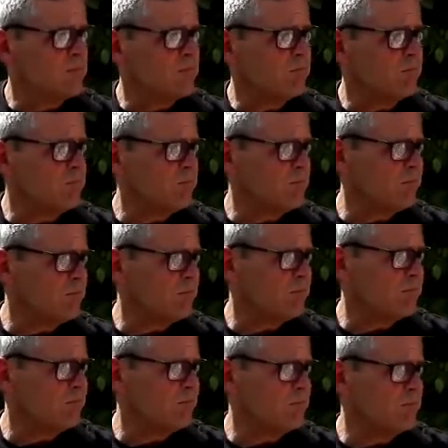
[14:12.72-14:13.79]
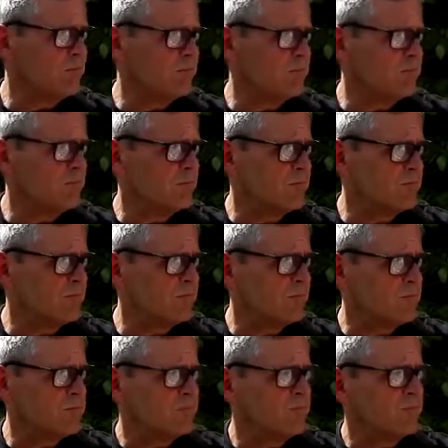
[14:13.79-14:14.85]

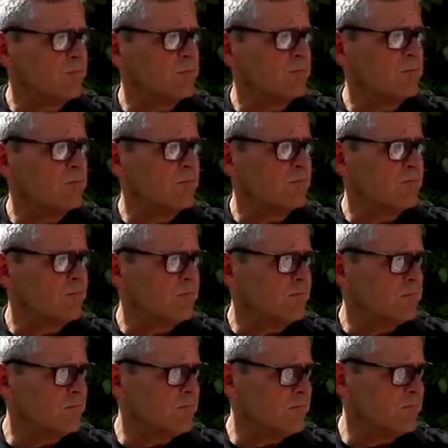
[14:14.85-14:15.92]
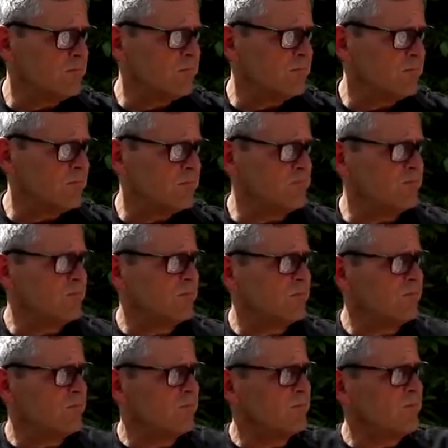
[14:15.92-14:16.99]

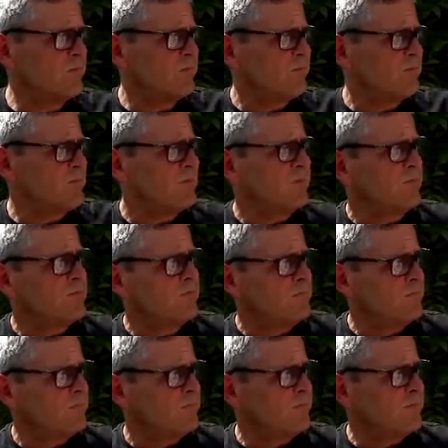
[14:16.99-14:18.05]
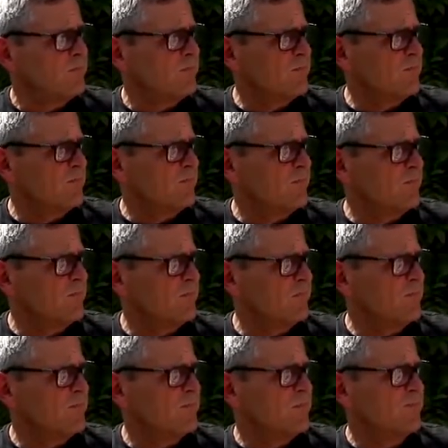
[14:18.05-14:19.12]

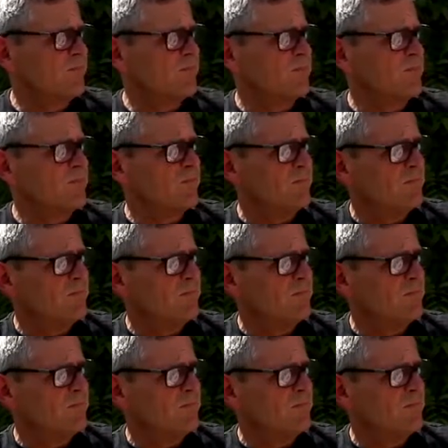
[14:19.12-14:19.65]
No words are spoken by the person on screen.